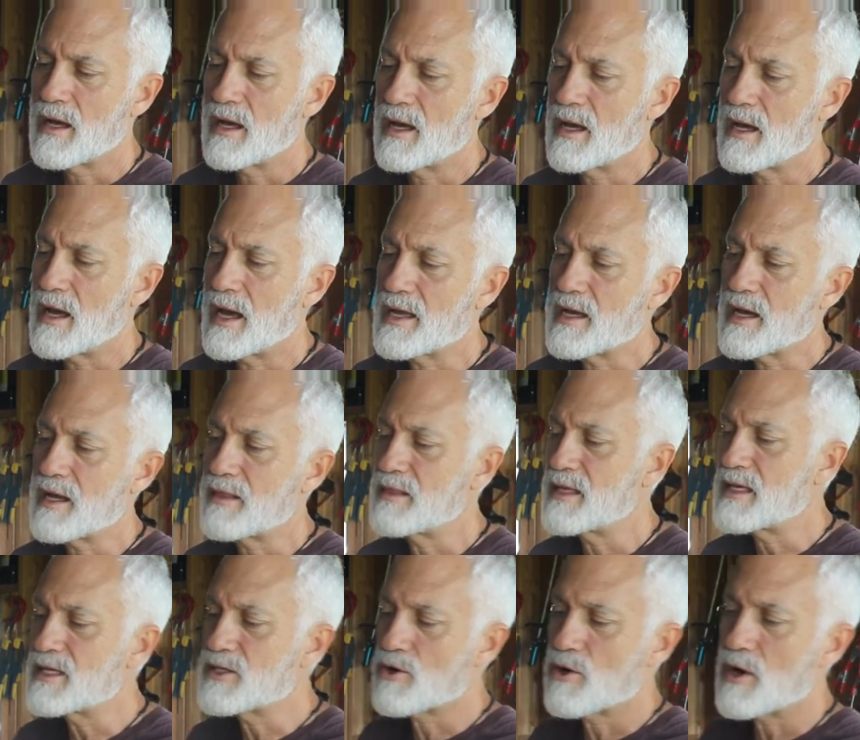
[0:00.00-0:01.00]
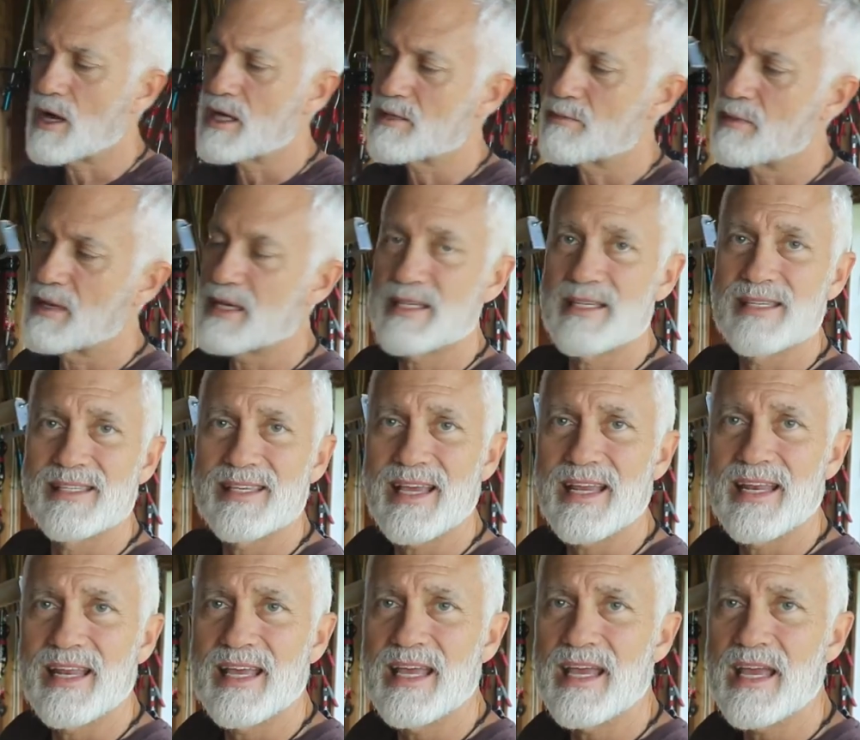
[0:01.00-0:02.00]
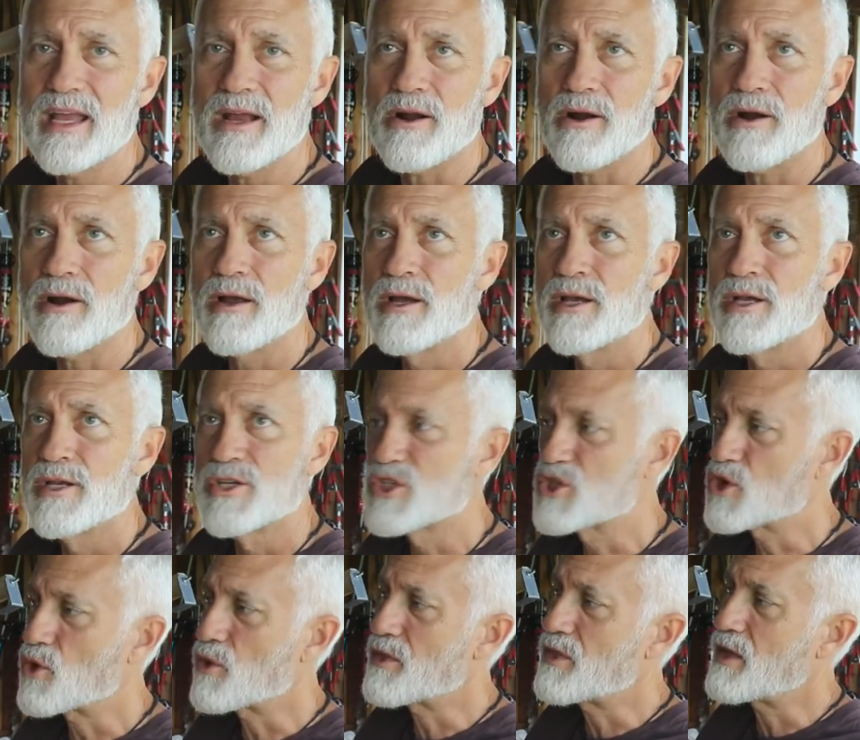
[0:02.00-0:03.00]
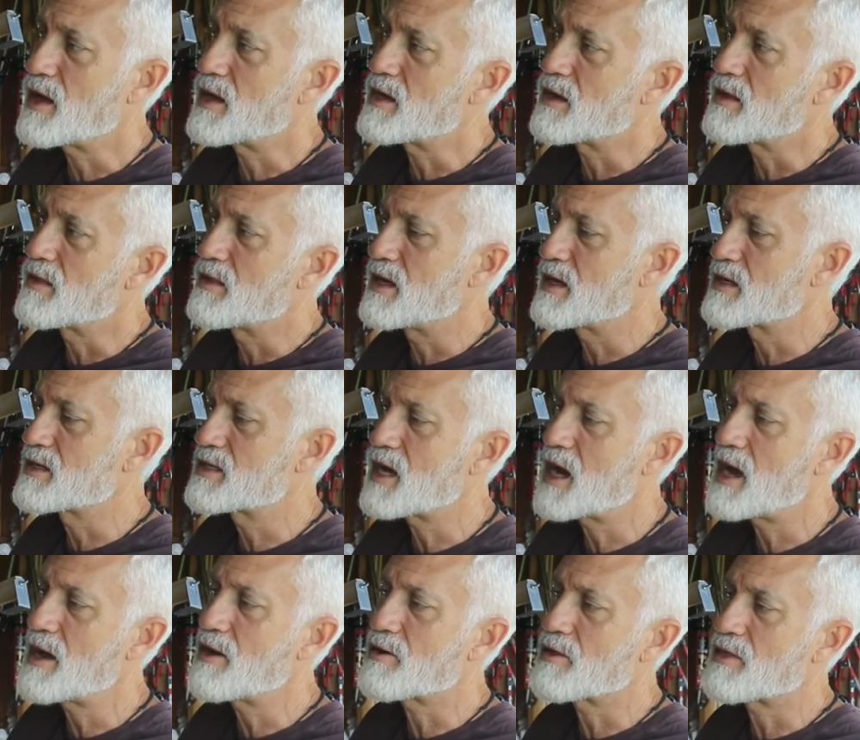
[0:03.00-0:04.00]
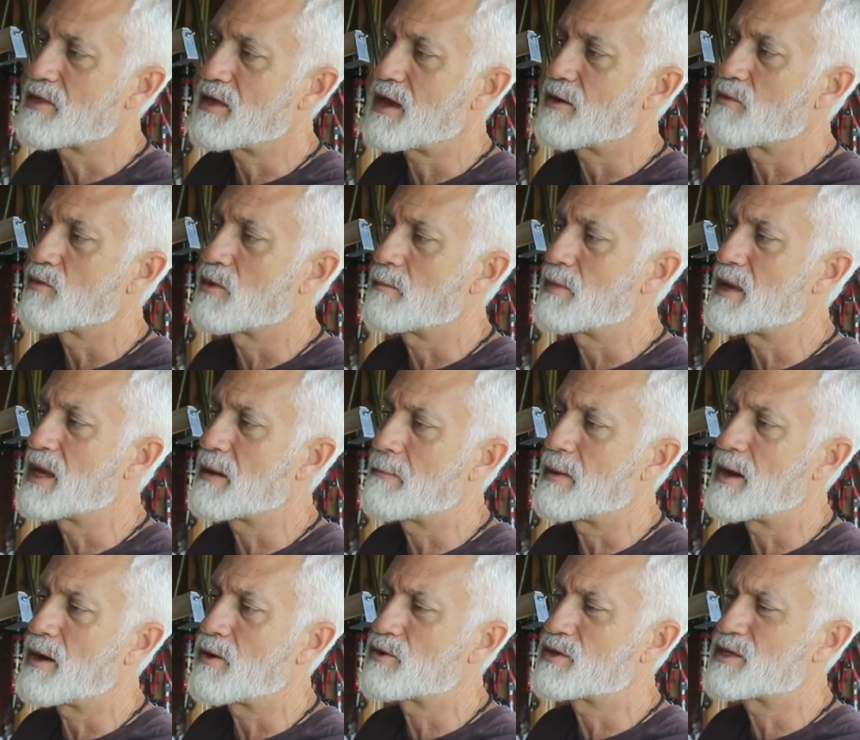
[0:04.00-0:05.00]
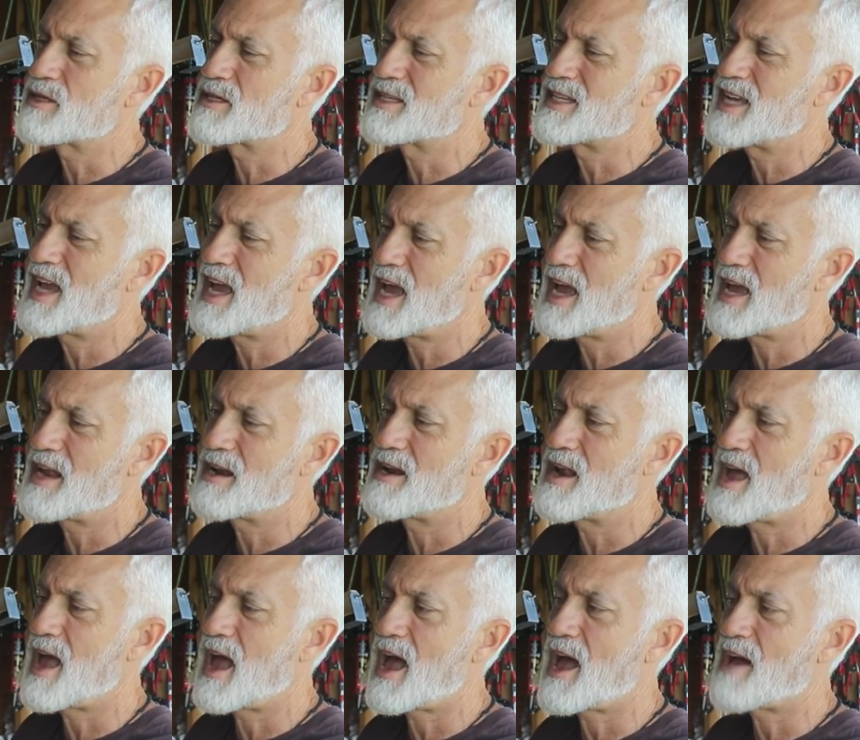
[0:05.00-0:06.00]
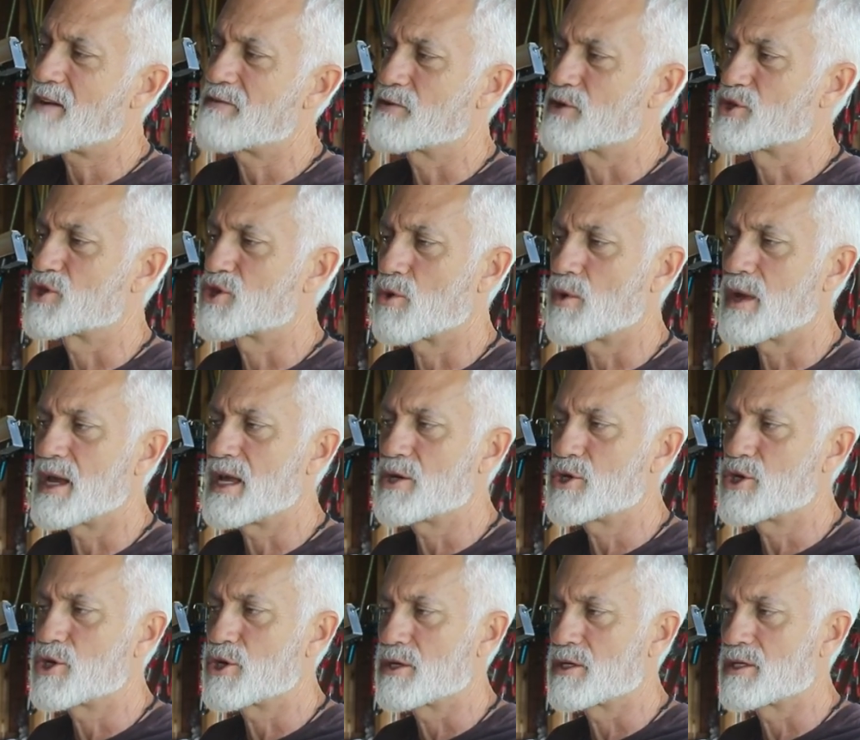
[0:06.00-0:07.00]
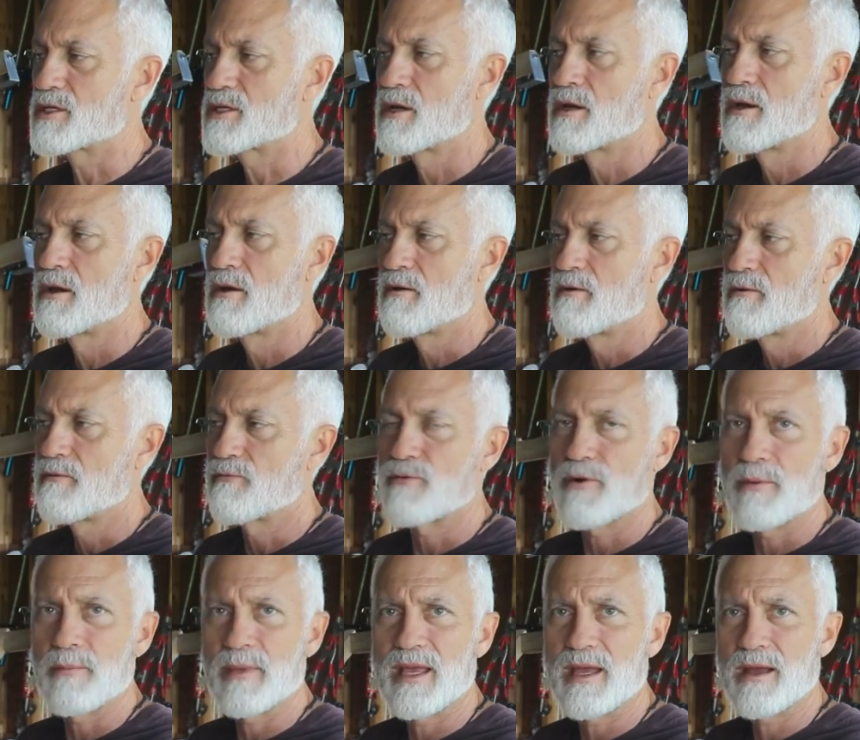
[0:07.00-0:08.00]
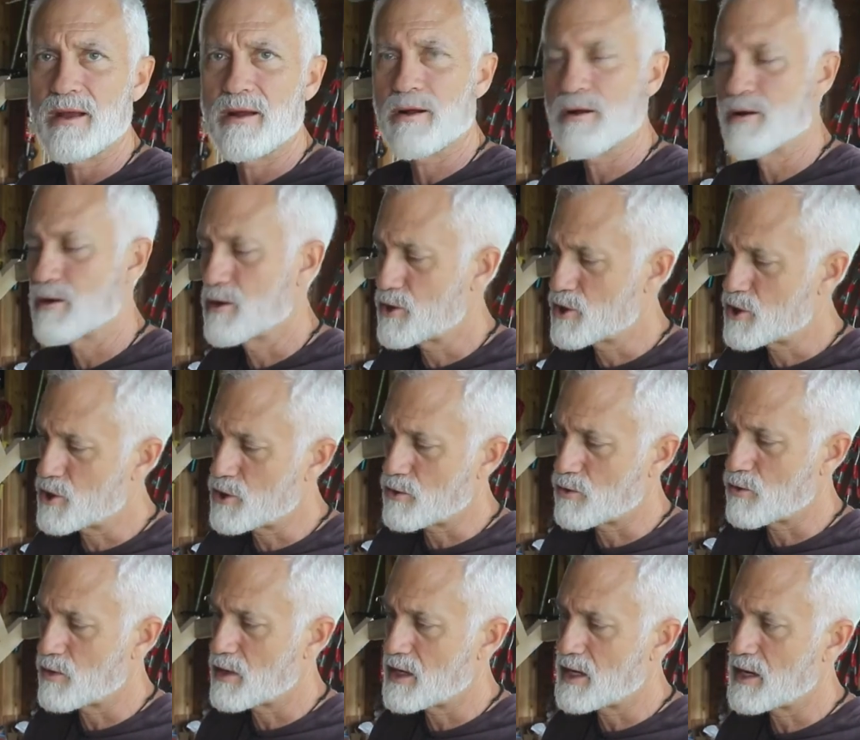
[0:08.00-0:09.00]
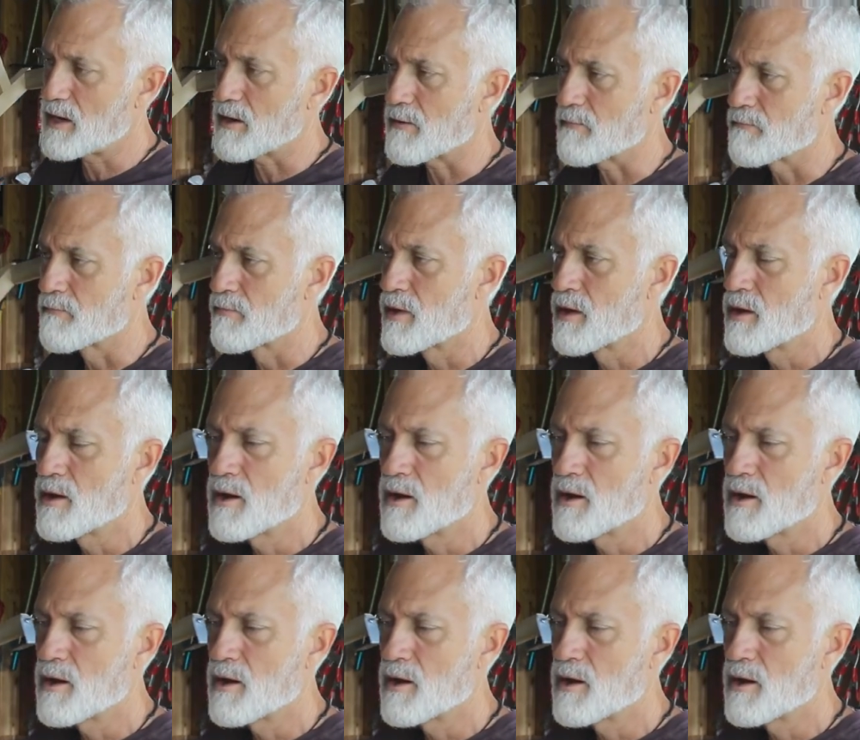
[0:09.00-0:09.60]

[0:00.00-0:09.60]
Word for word: I cut these cross pieces in here so that the entire thing would be about 10.5 or so inches from here to here.